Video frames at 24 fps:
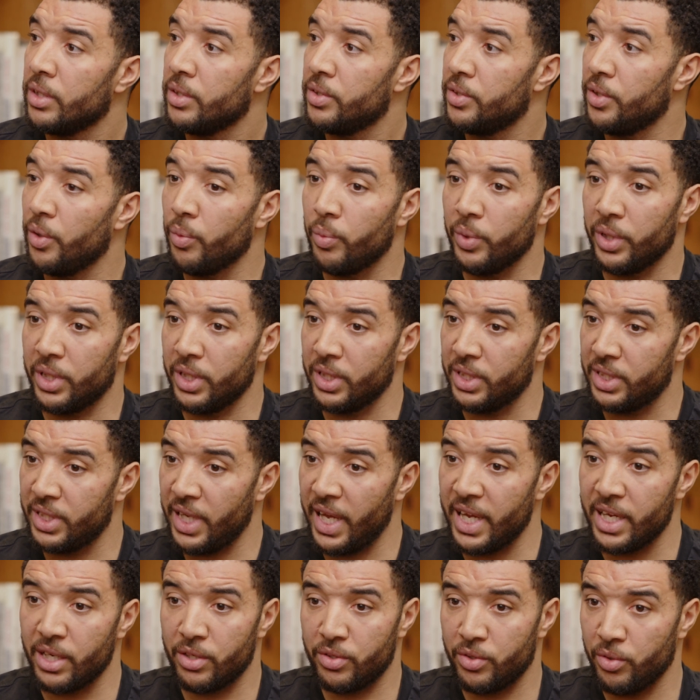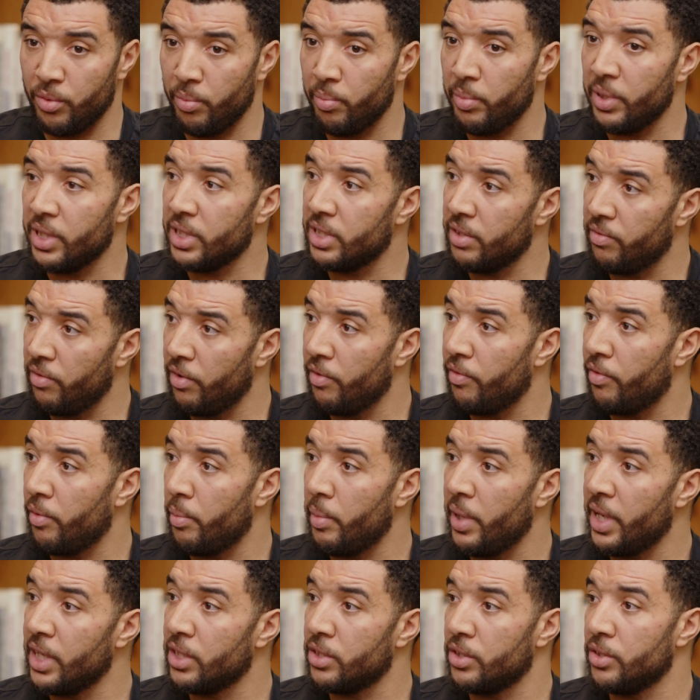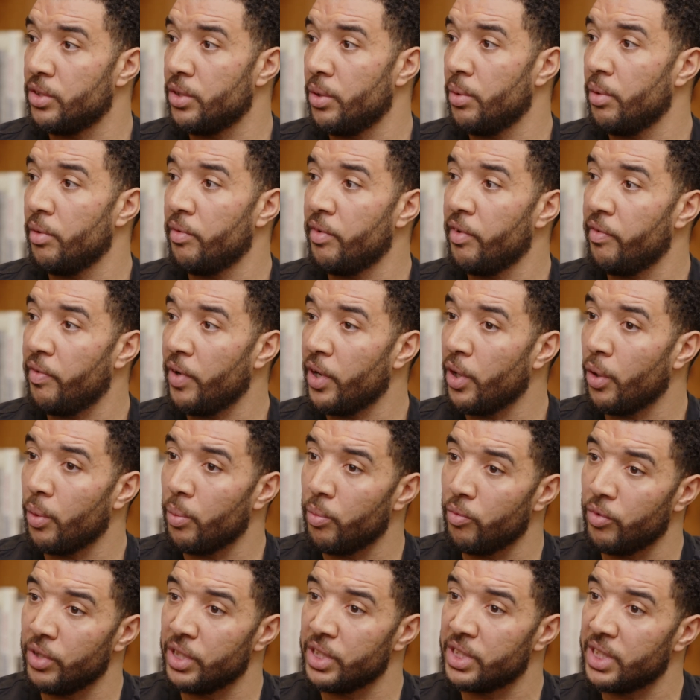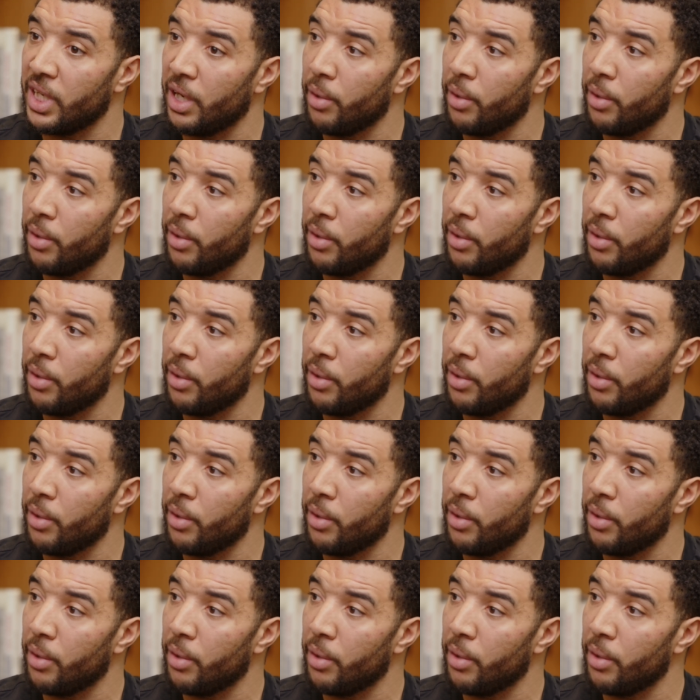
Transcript: so we can take some bits of information. So even if I don't reach